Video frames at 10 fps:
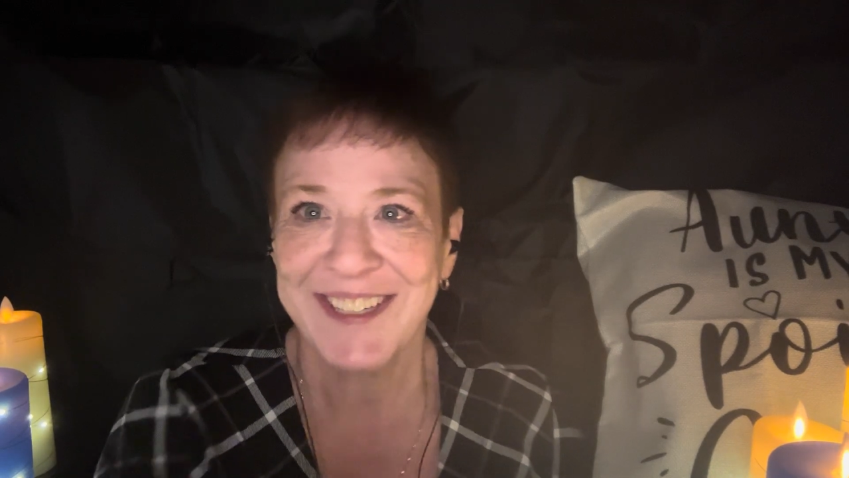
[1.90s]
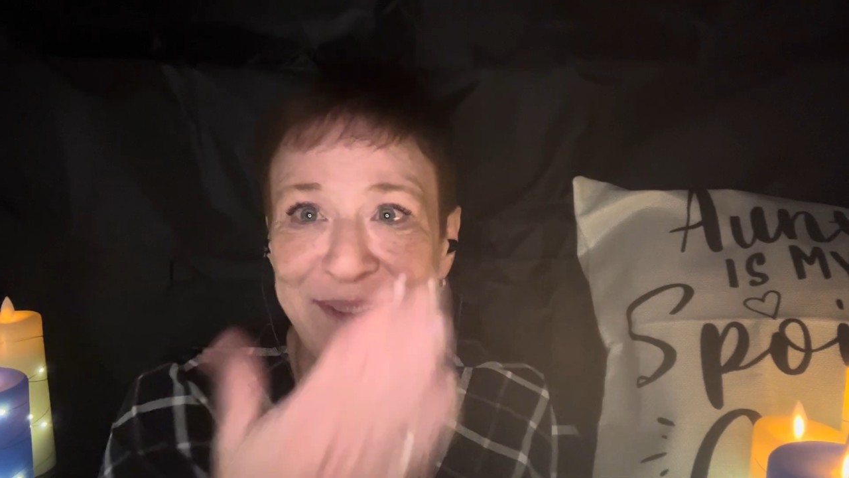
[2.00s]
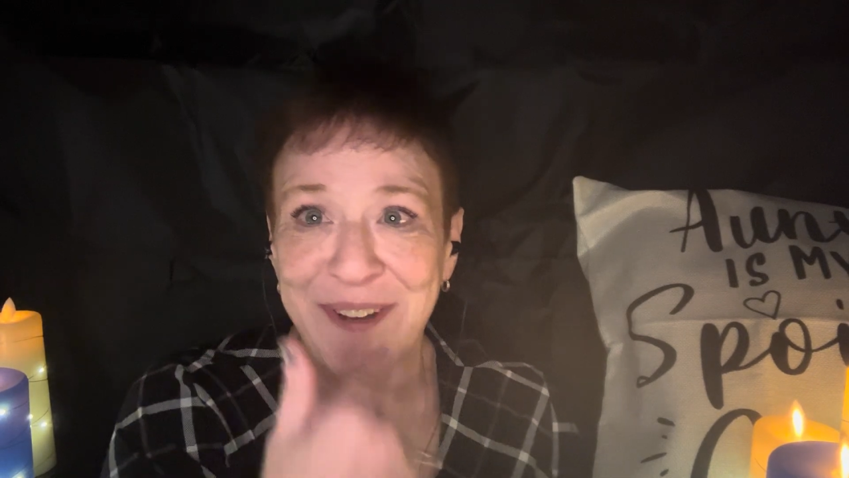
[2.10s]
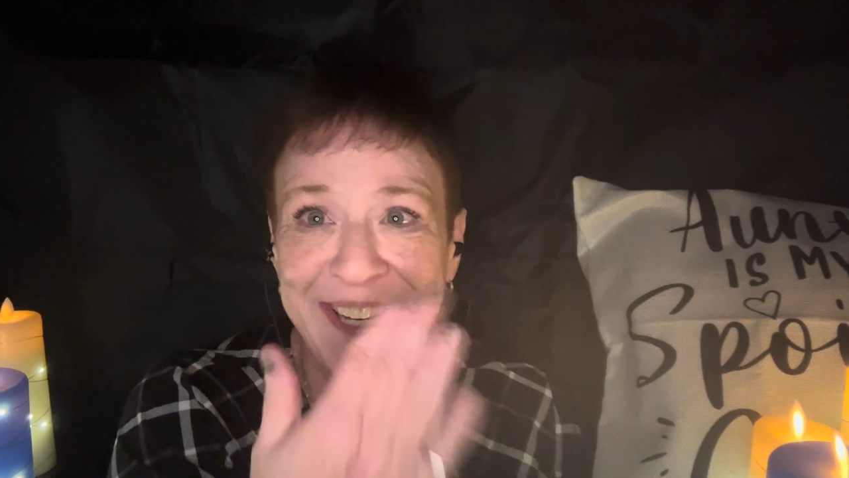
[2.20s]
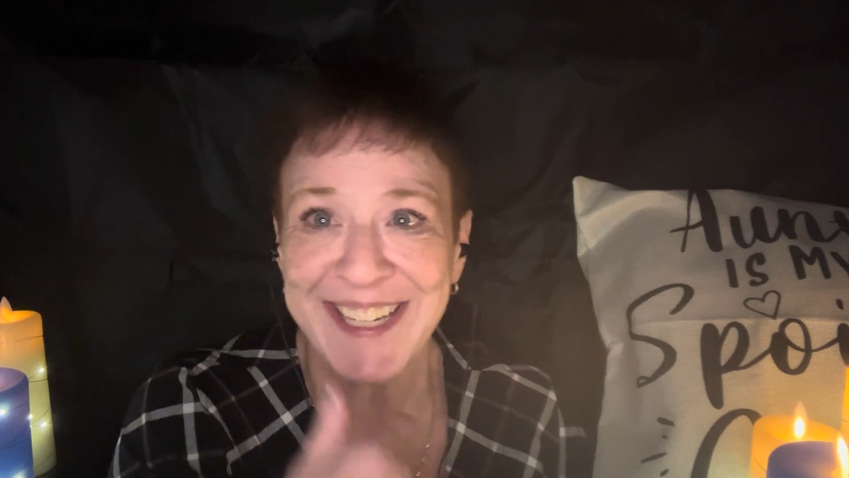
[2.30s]

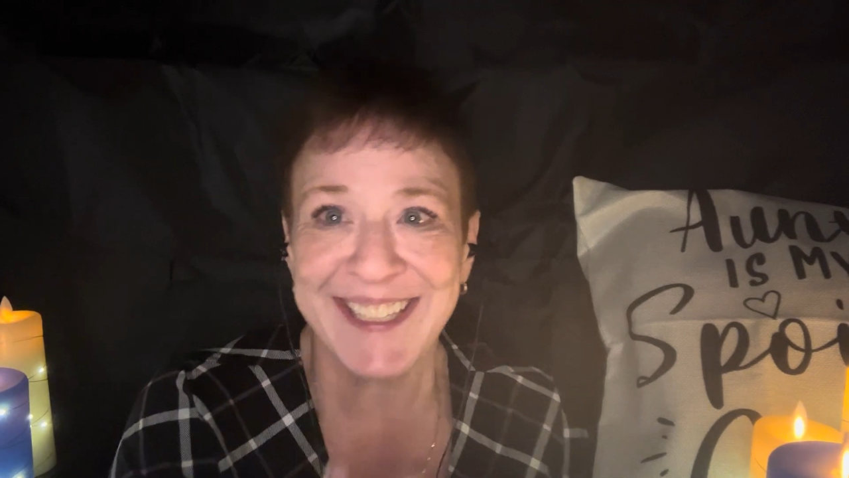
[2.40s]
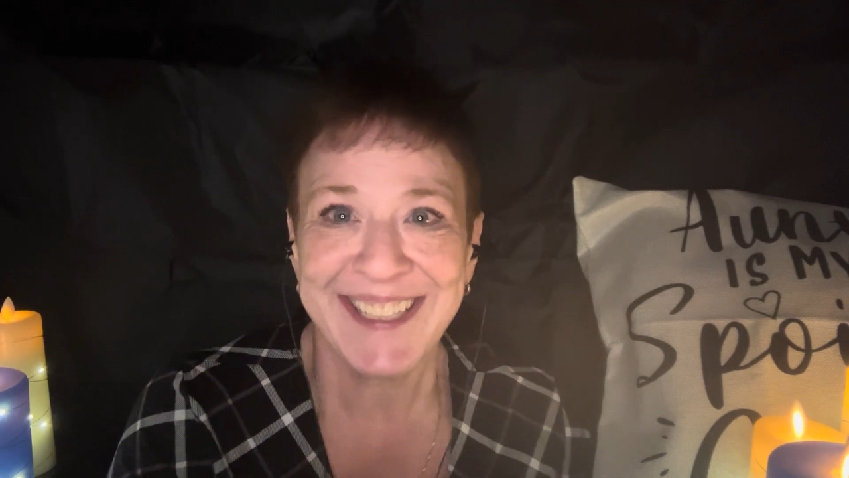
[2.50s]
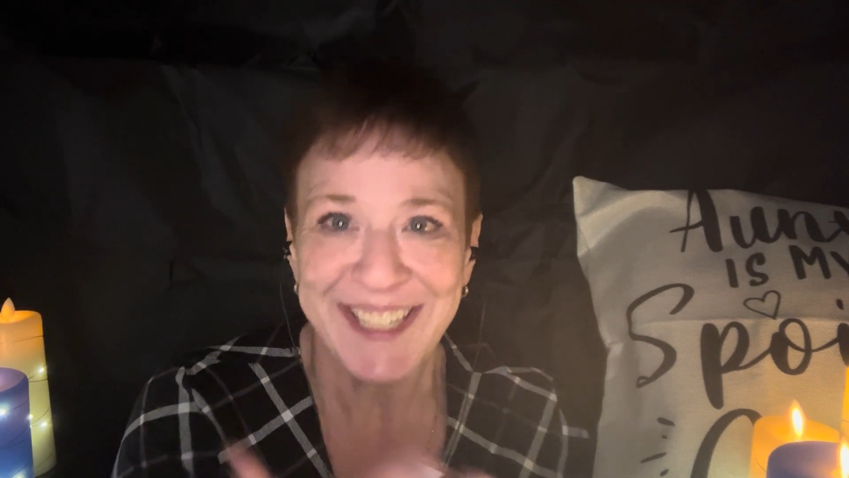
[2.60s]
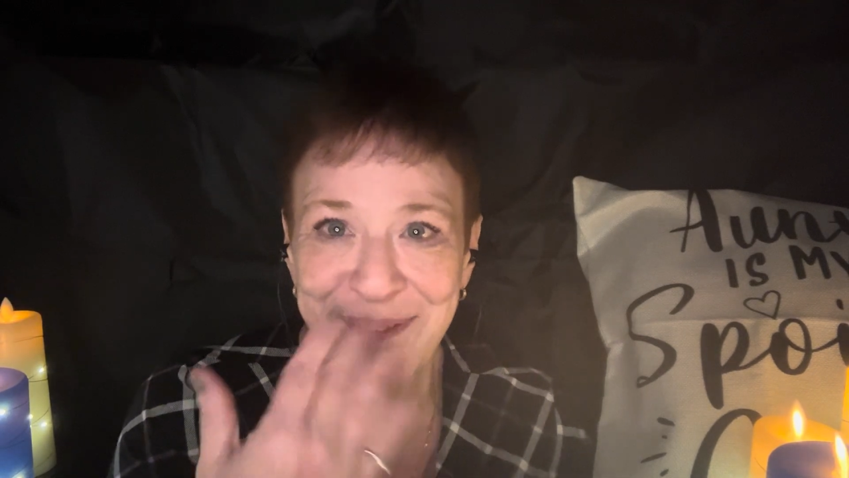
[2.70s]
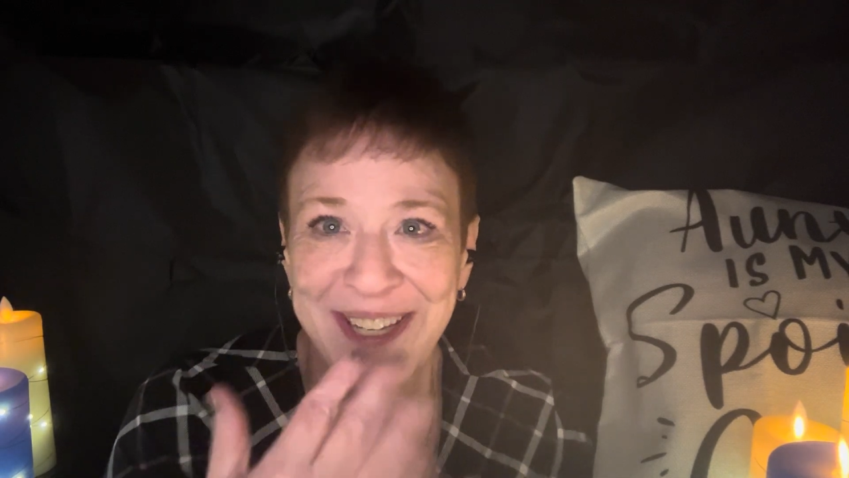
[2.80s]
Come on in,
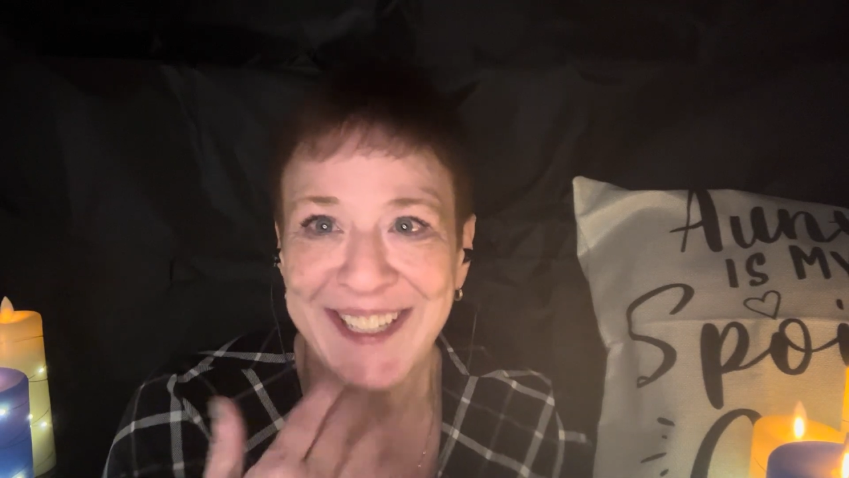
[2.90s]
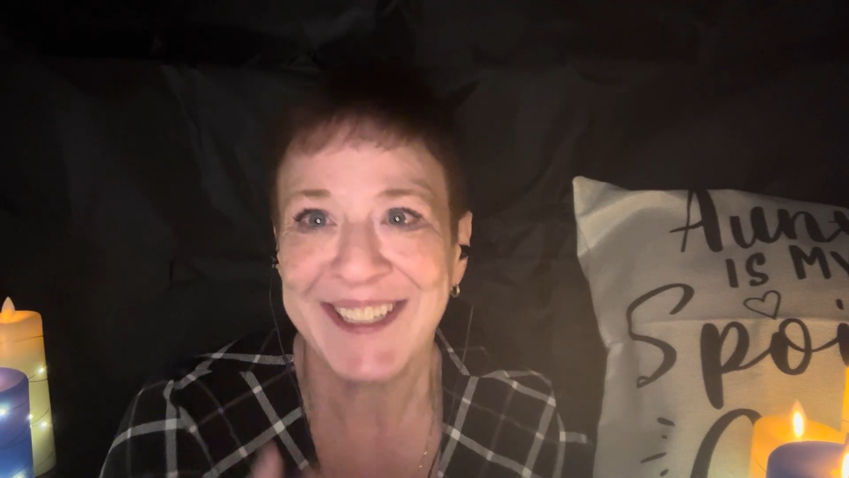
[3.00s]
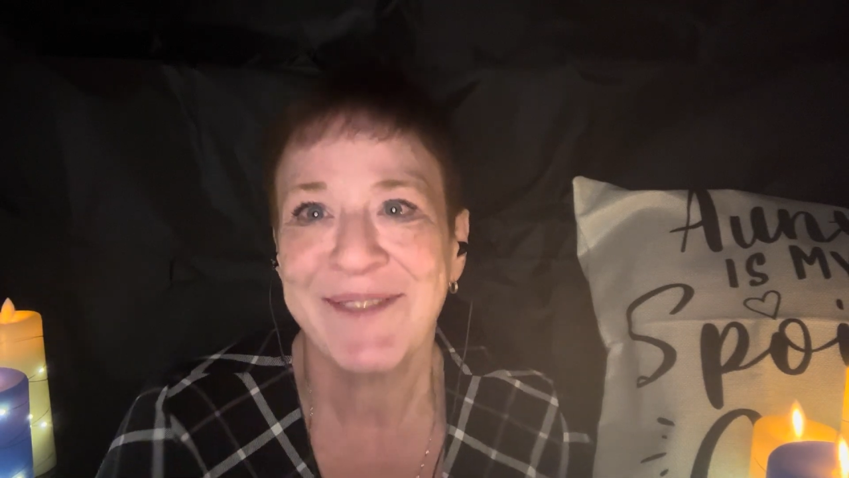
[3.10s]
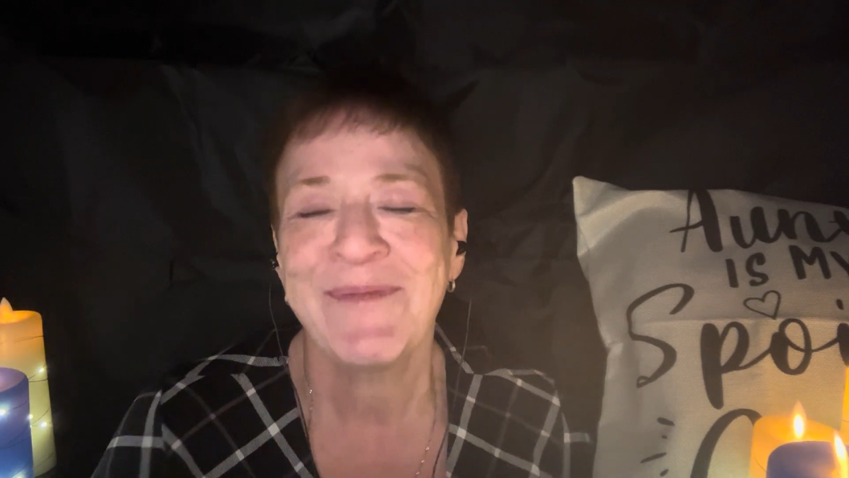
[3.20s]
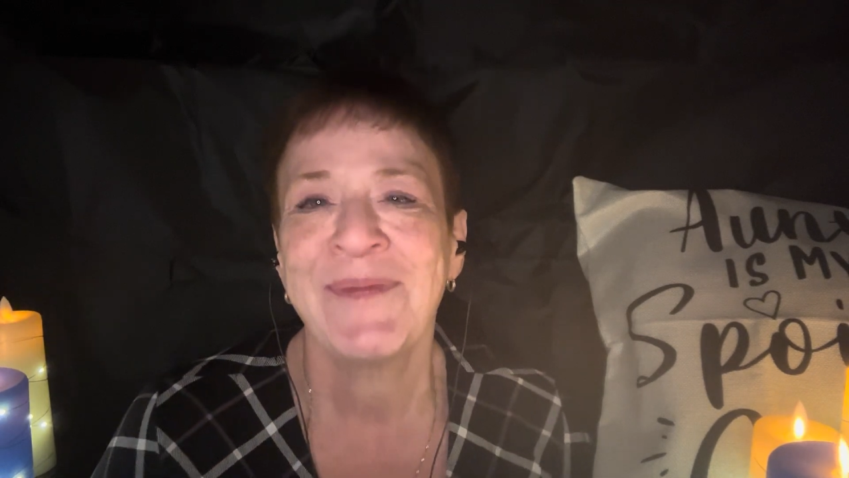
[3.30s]
come in.
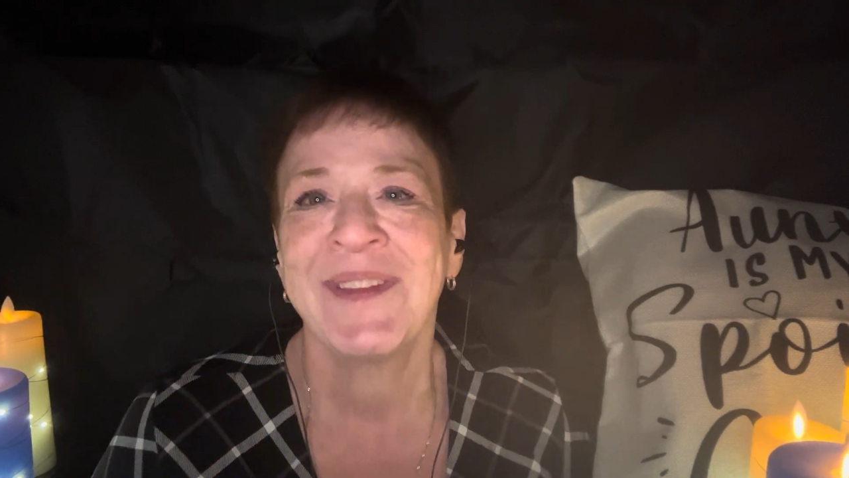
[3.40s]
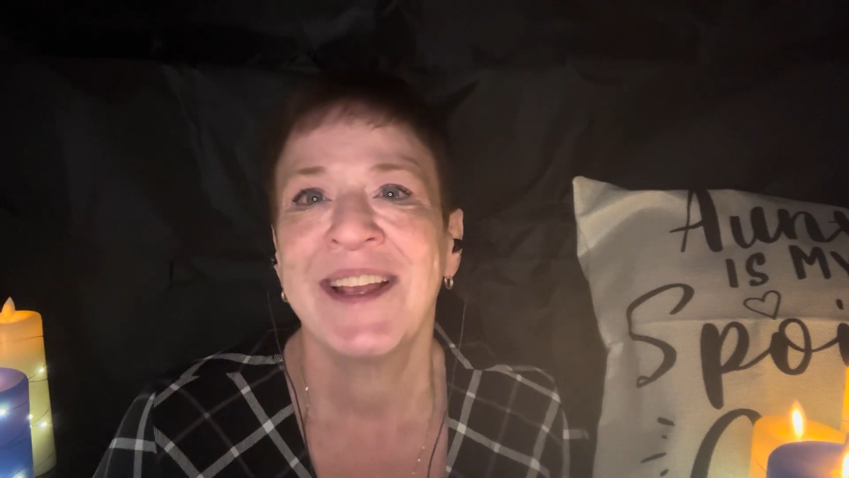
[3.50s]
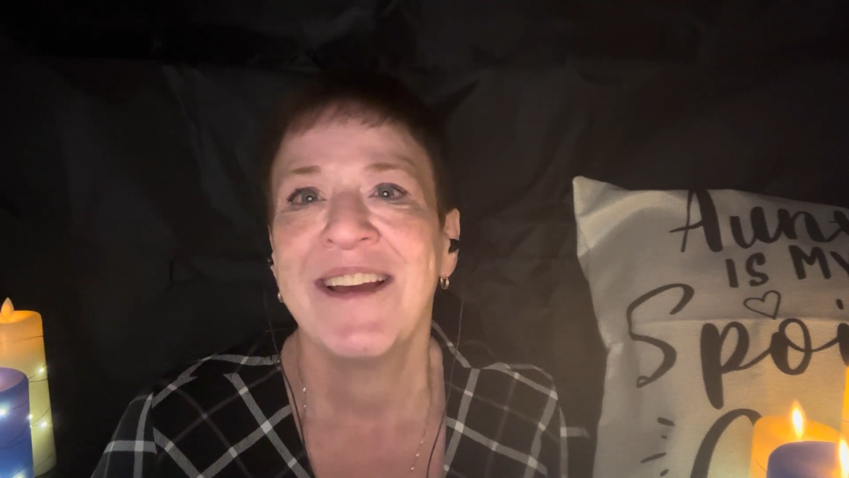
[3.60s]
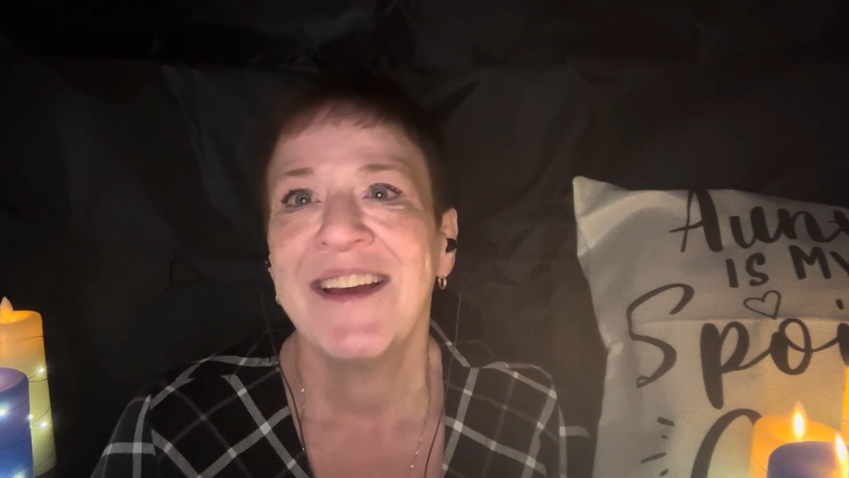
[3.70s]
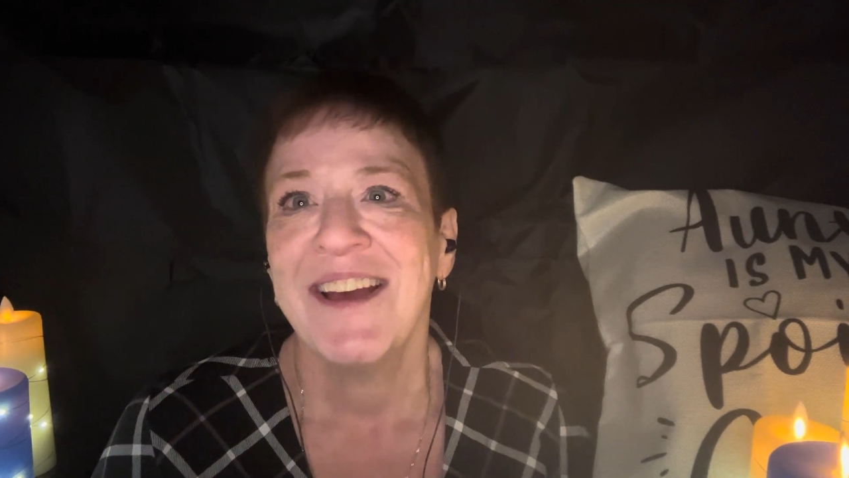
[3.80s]

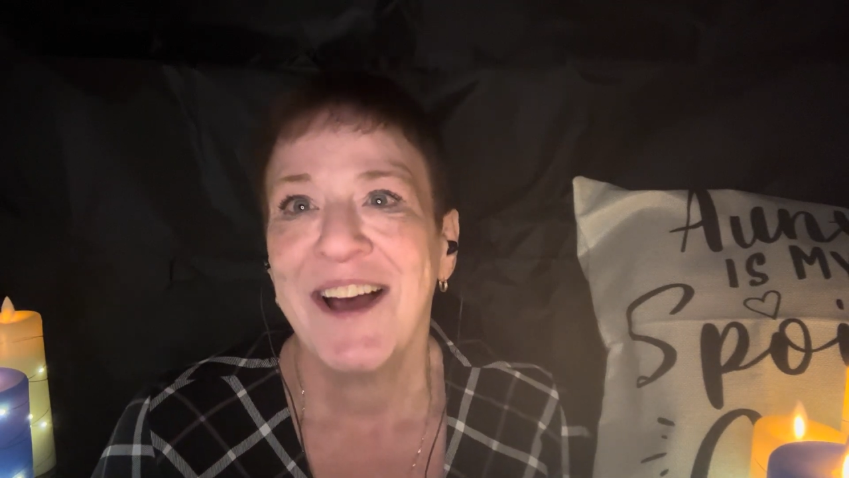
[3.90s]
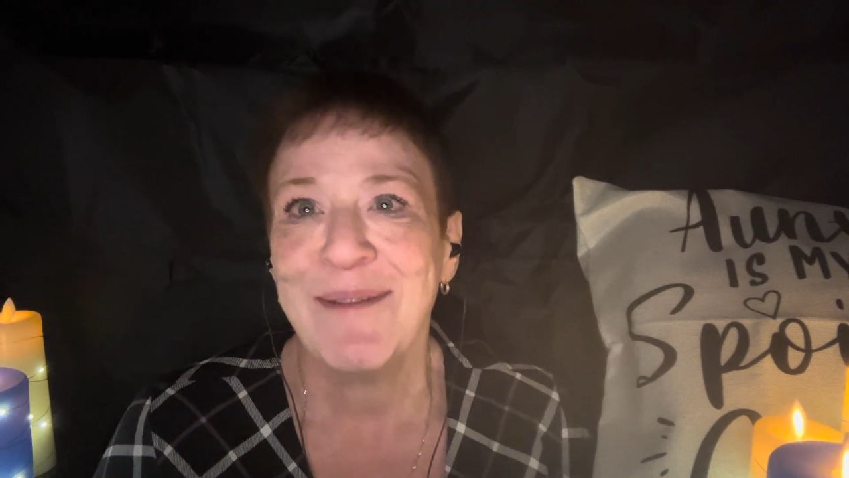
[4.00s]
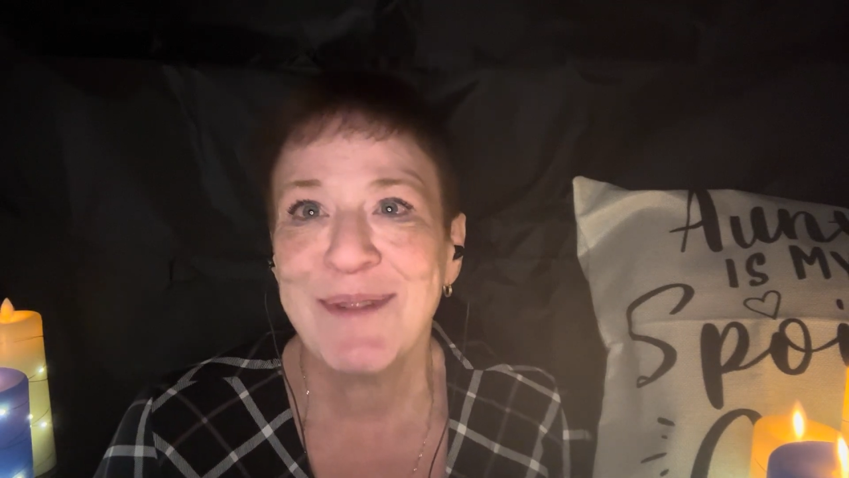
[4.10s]
I'm